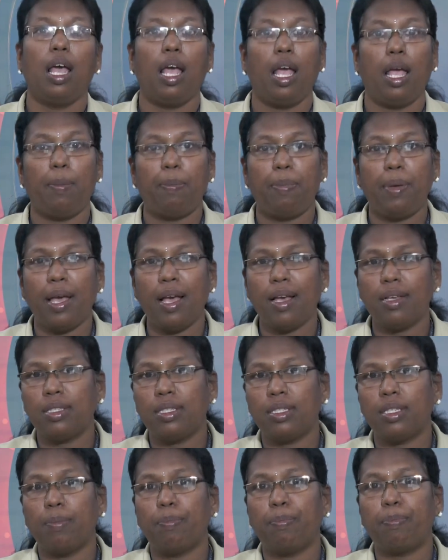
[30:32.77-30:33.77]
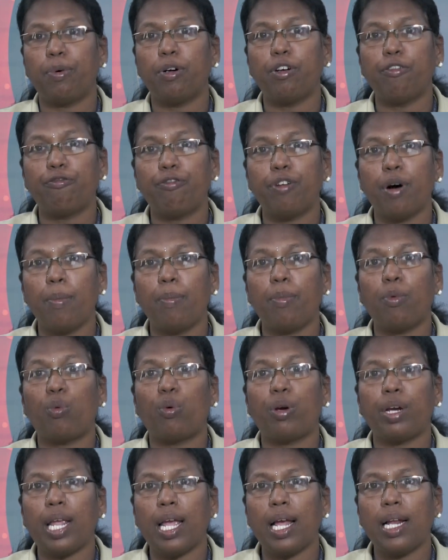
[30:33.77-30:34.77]
APIs
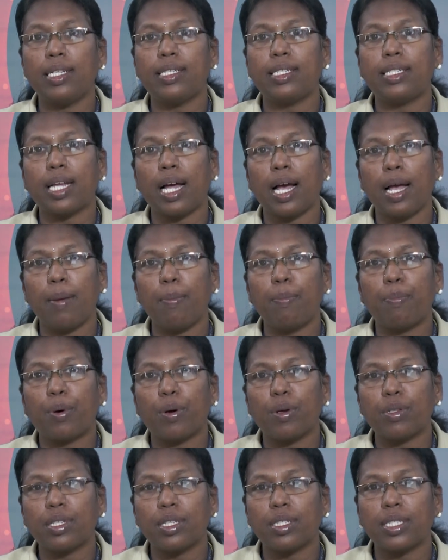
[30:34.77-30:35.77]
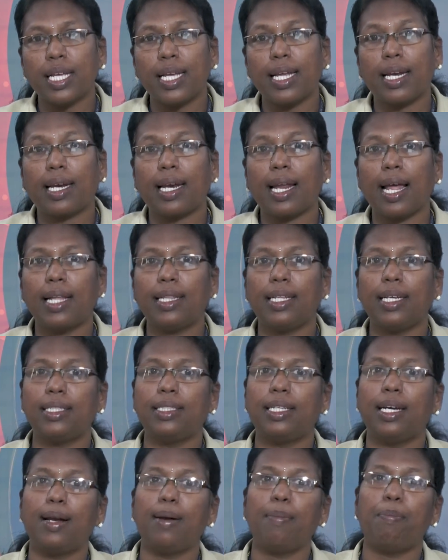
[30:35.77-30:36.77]
perform real time processing rather
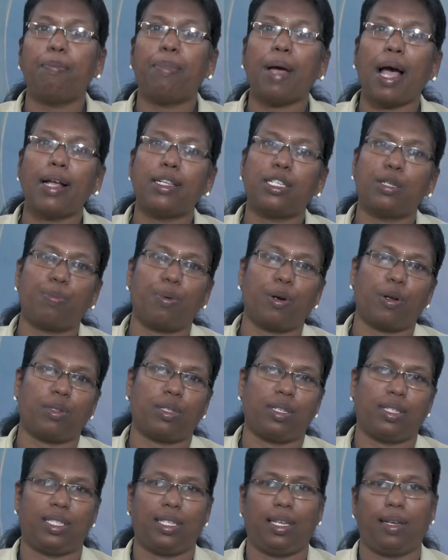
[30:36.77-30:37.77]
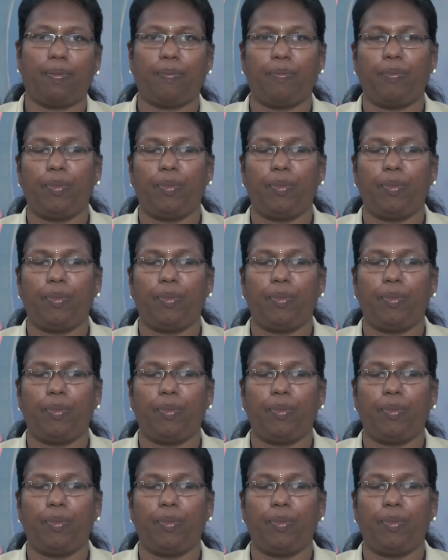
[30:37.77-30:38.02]
than batch processing.